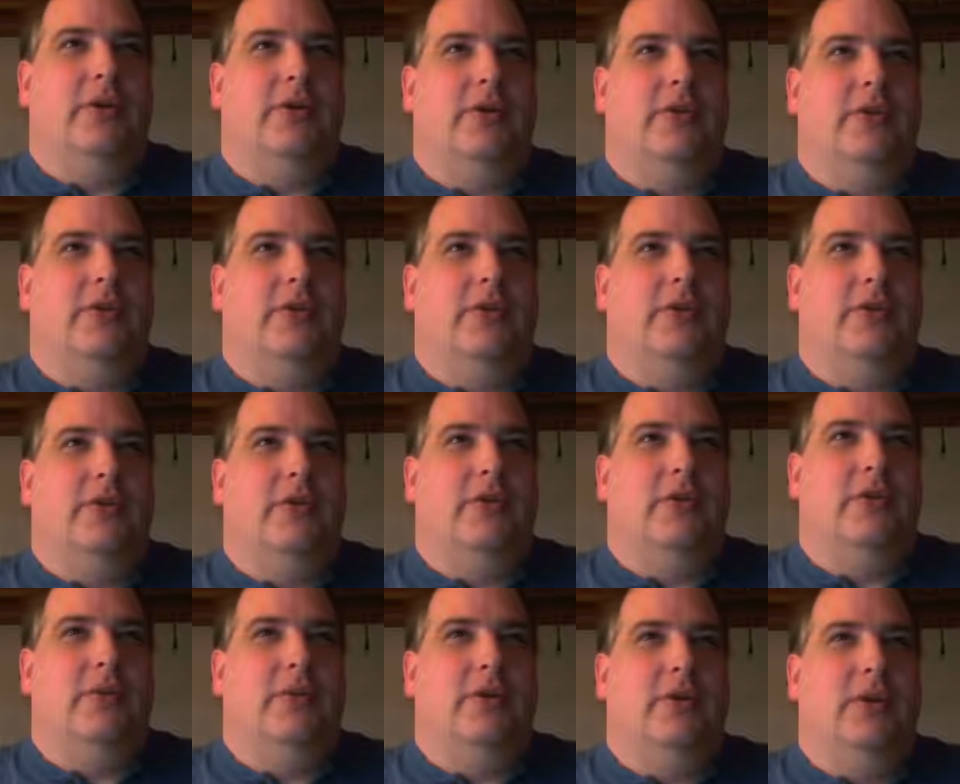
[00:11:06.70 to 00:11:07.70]

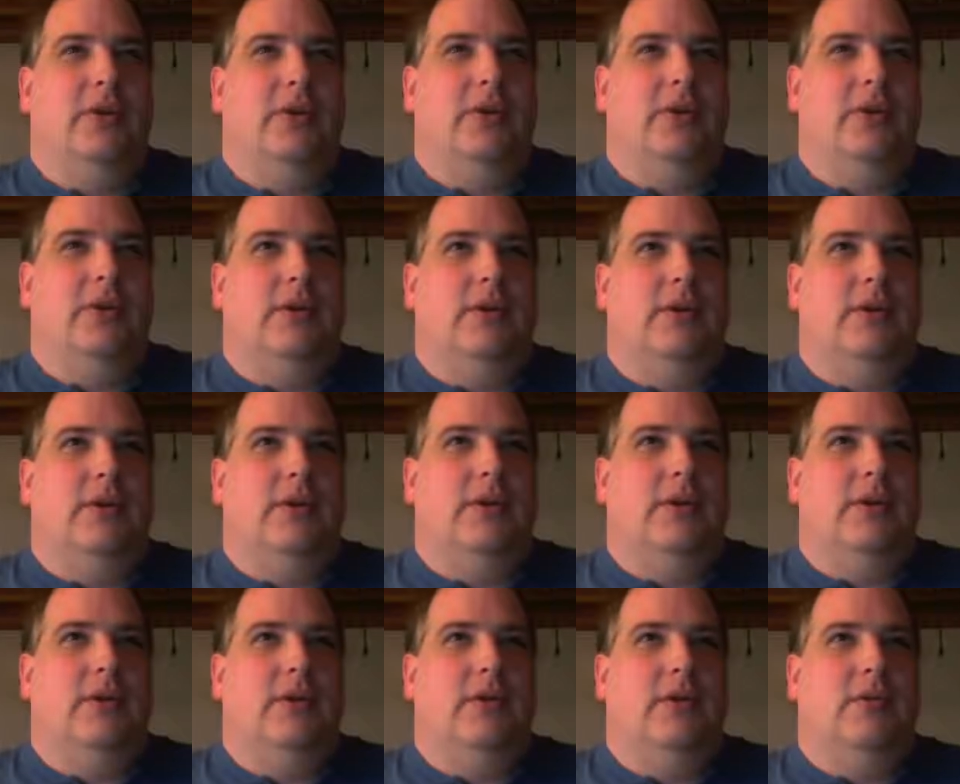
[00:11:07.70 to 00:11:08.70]
to
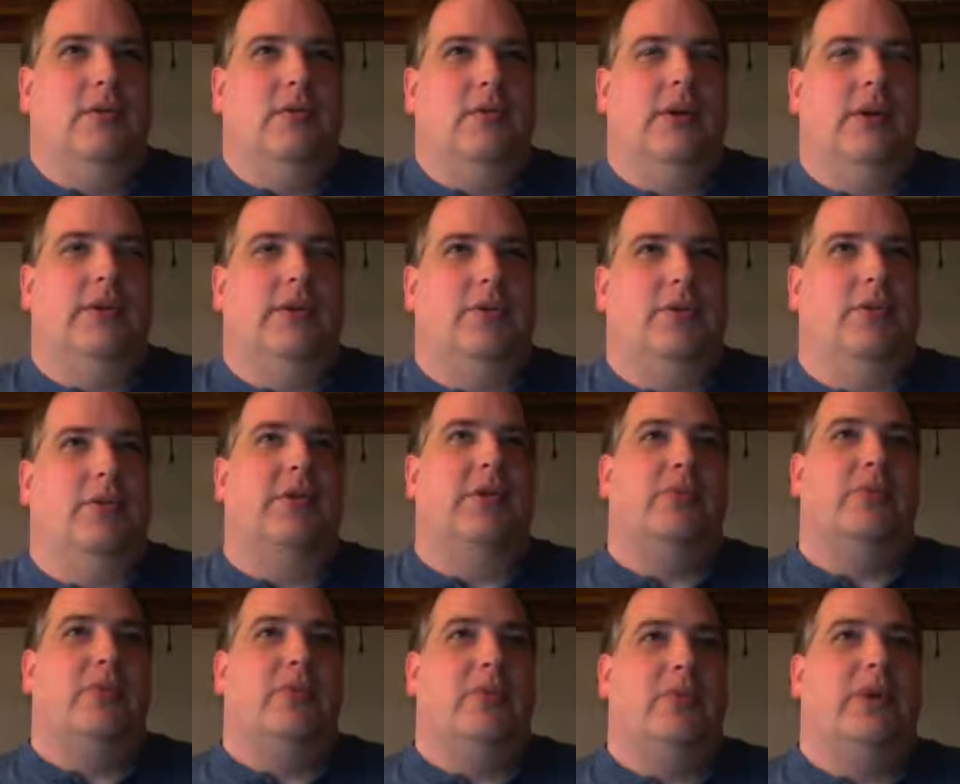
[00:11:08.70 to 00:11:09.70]
read this, well, this
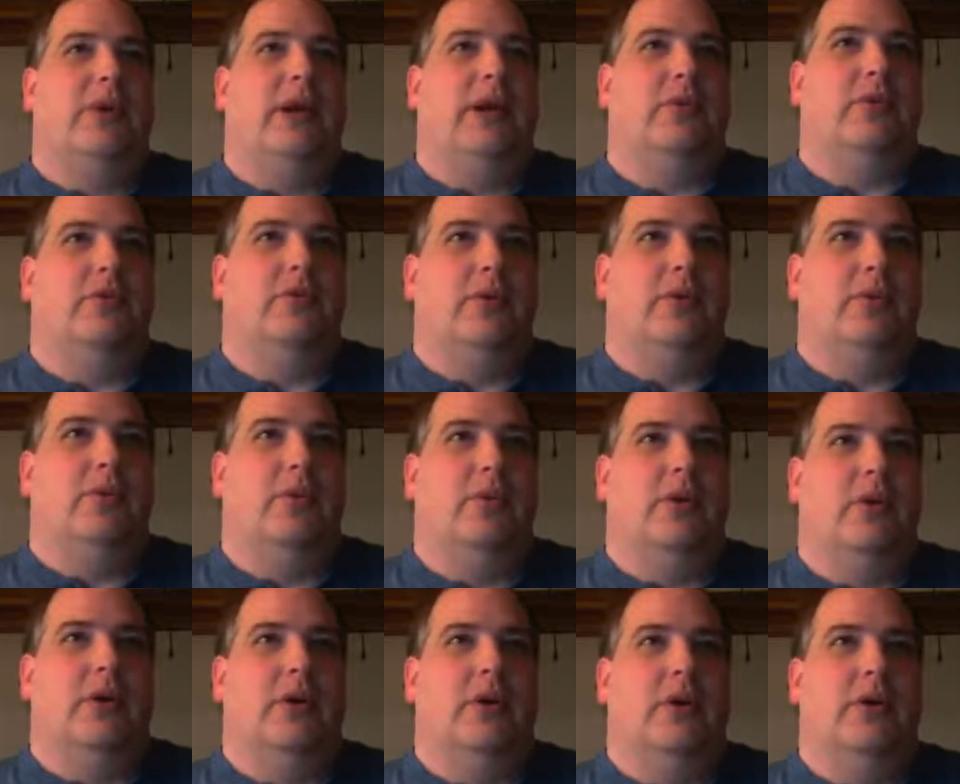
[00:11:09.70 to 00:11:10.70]
one would actually
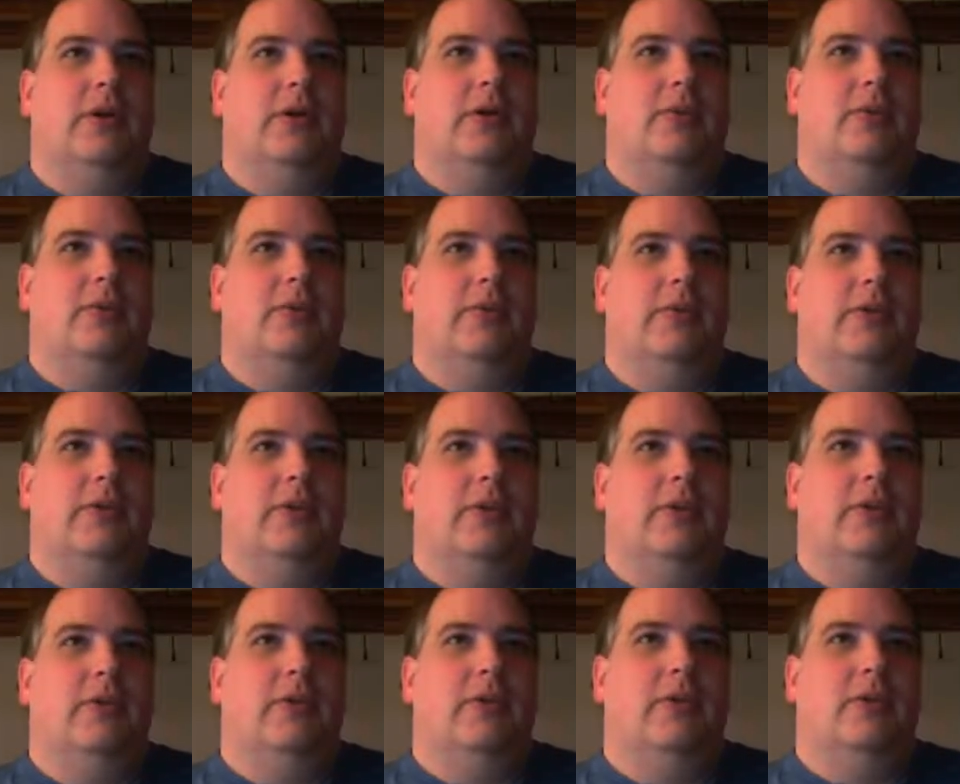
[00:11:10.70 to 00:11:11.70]
work with
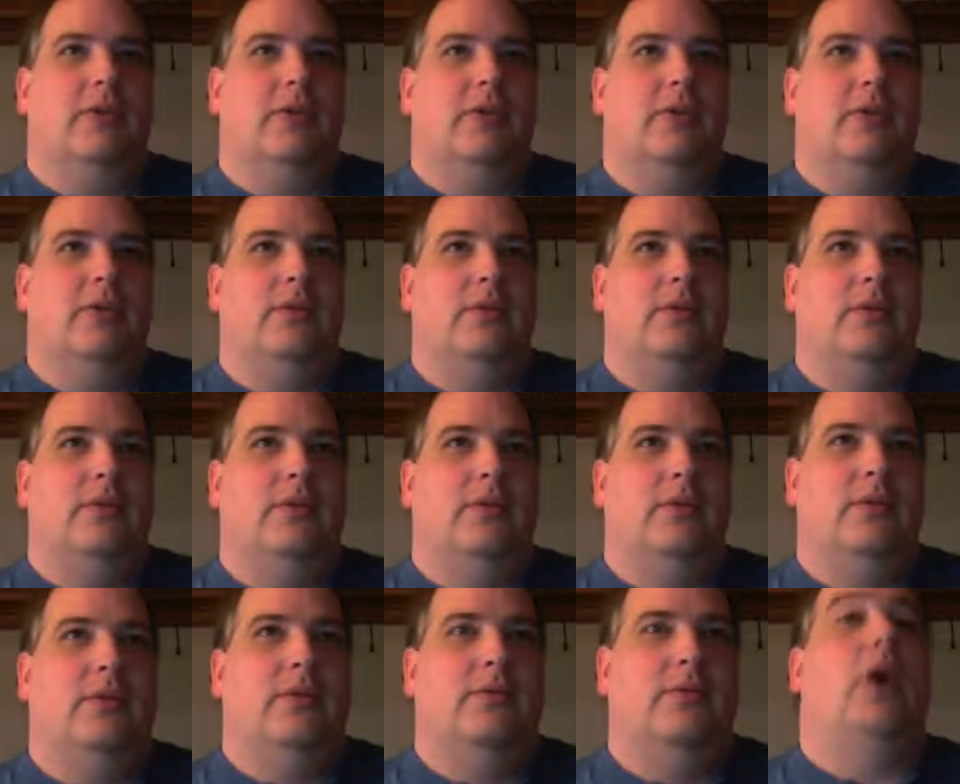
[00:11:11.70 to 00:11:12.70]
a...
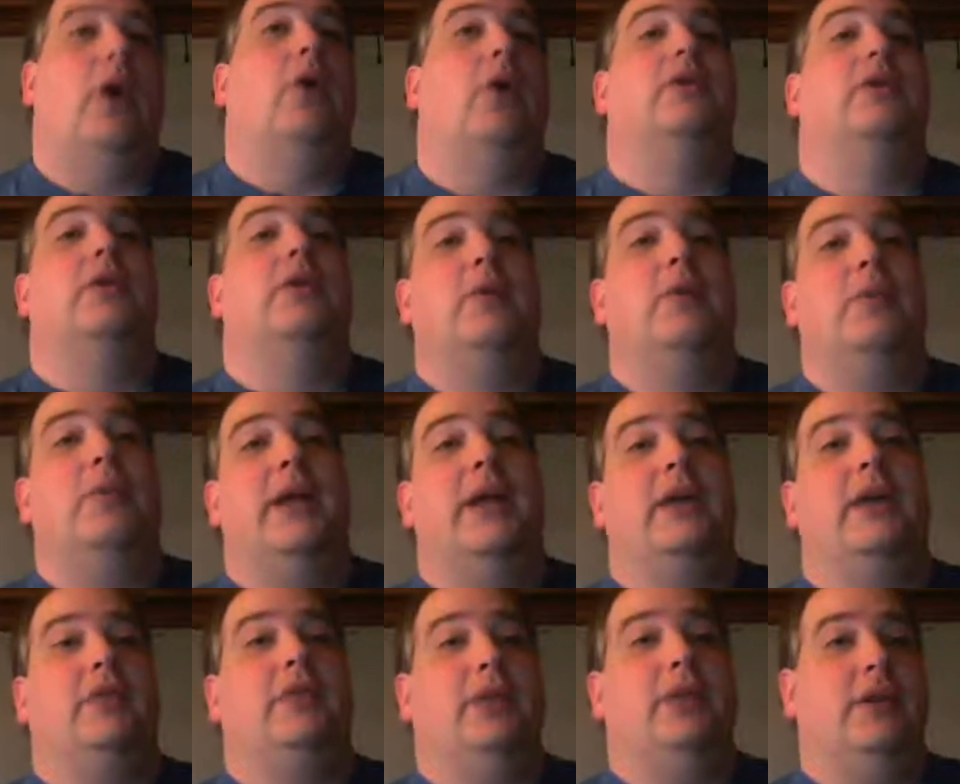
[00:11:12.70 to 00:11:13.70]
Oh, you know what we
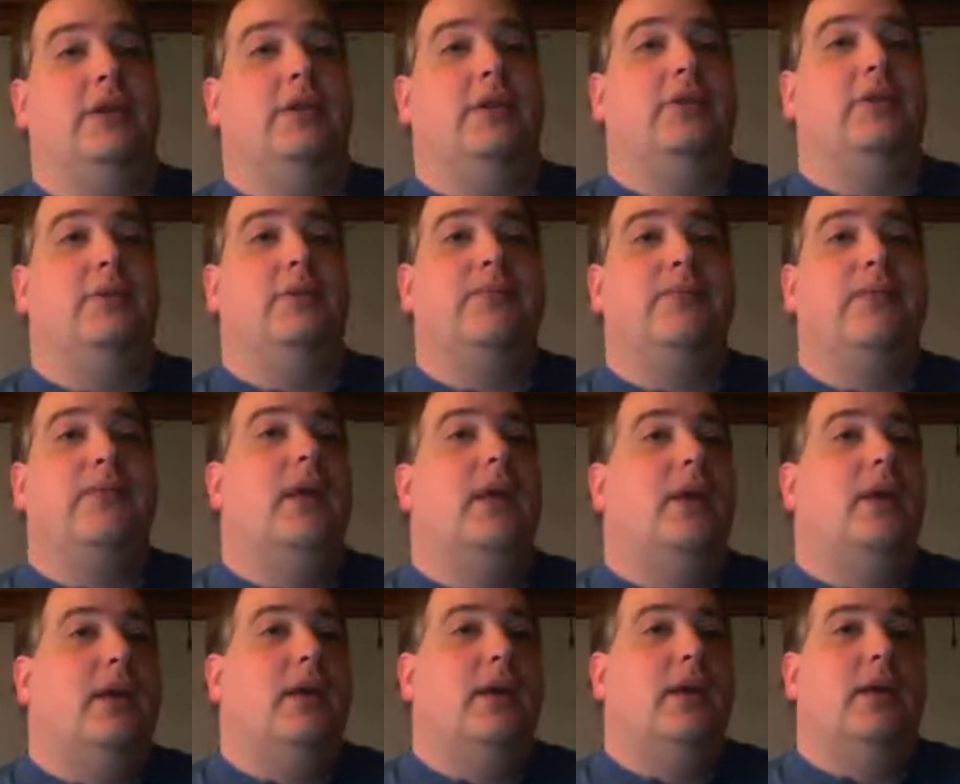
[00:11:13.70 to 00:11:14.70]
actually need to do?
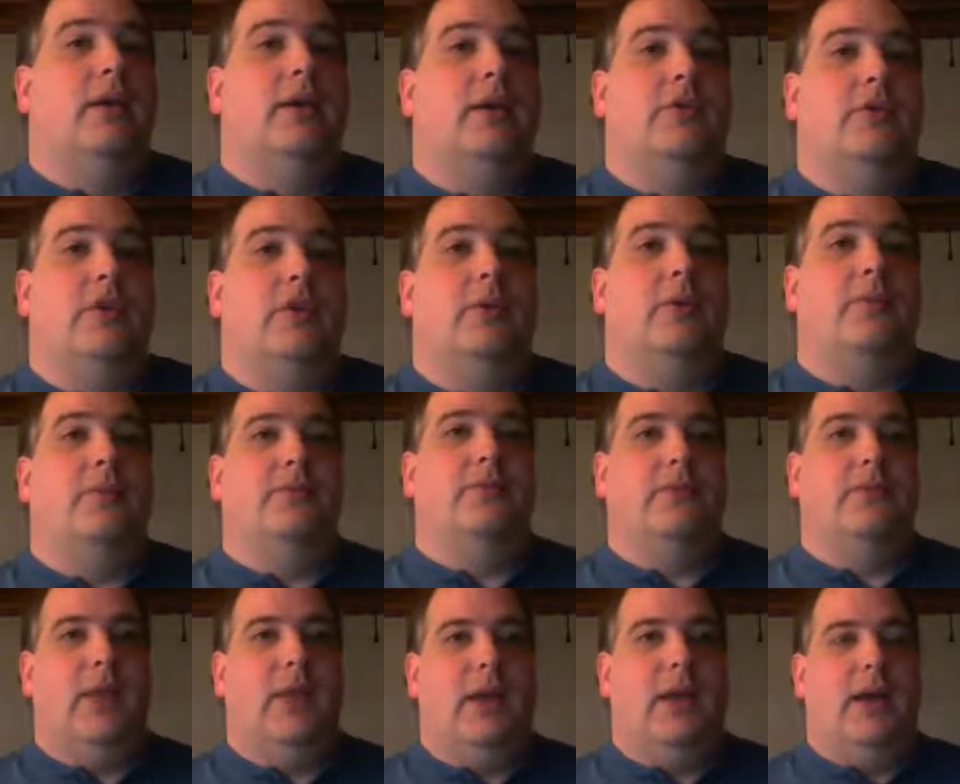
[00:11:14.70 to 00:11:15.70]
So
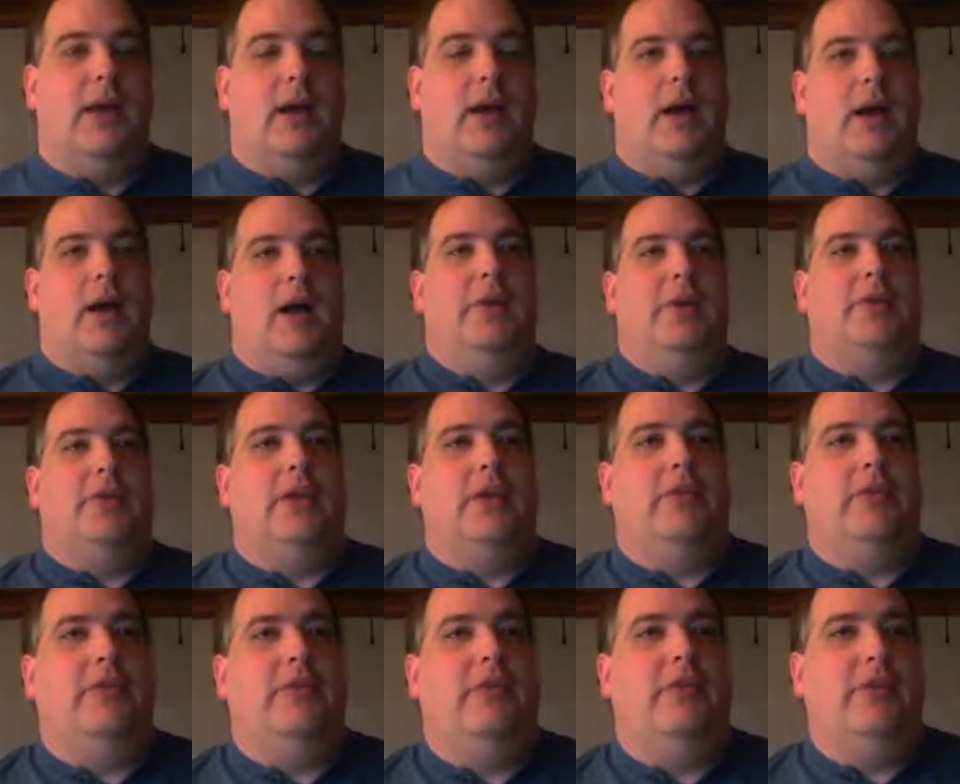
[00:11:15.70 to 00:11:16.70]
I'm going to
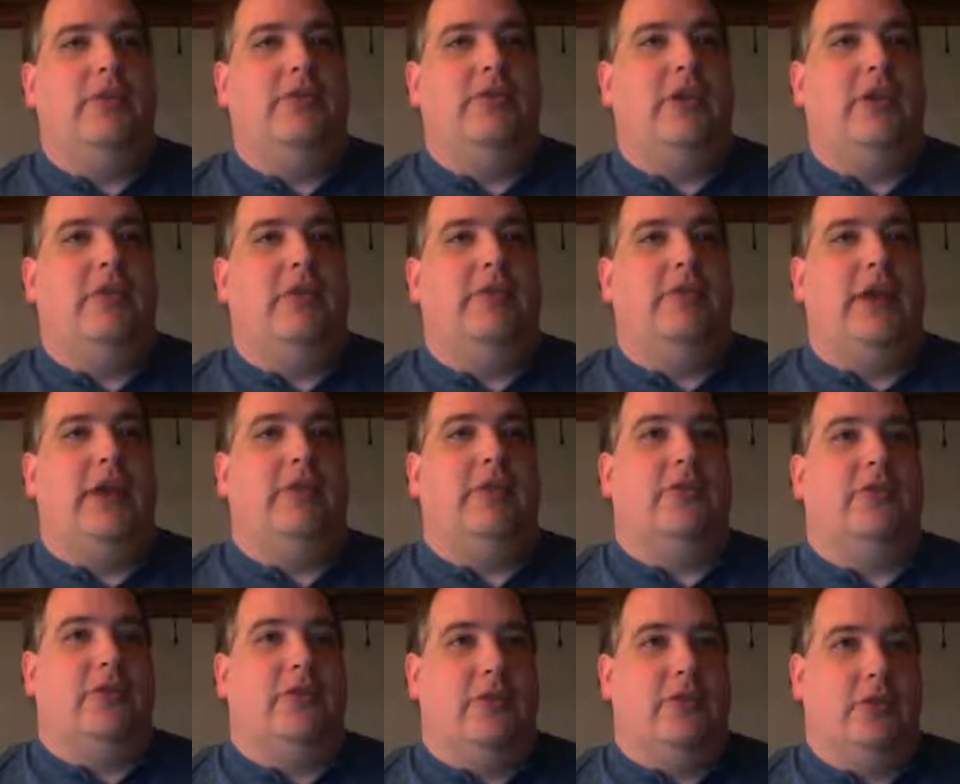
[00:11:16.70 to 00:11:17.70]
take this
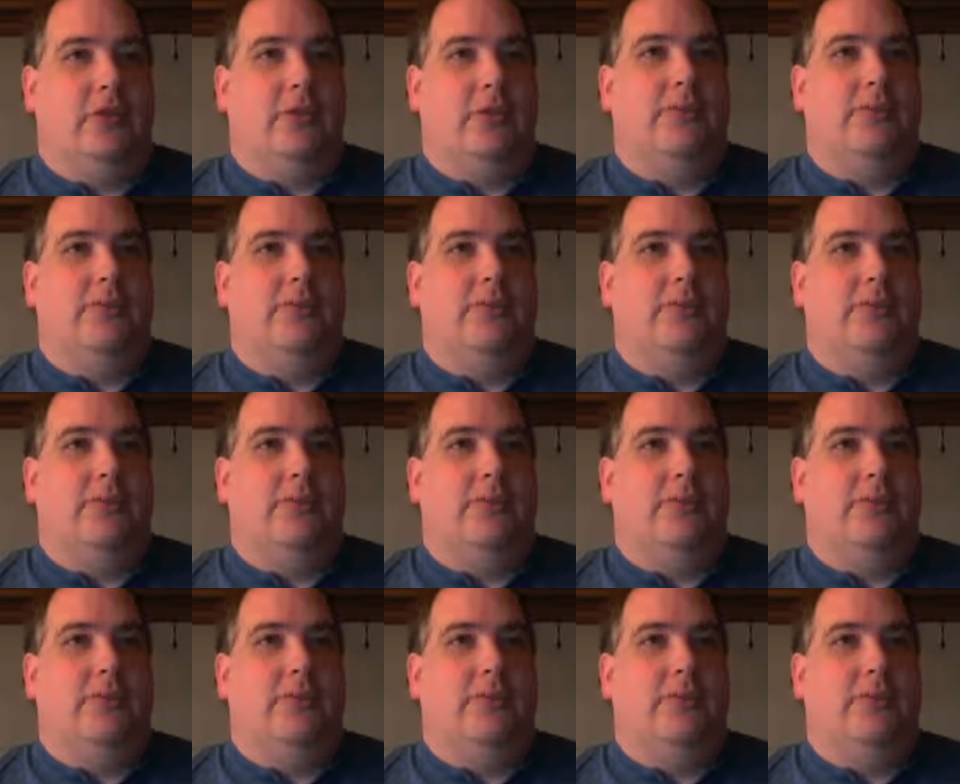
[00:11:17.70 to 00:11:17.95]
advanced to,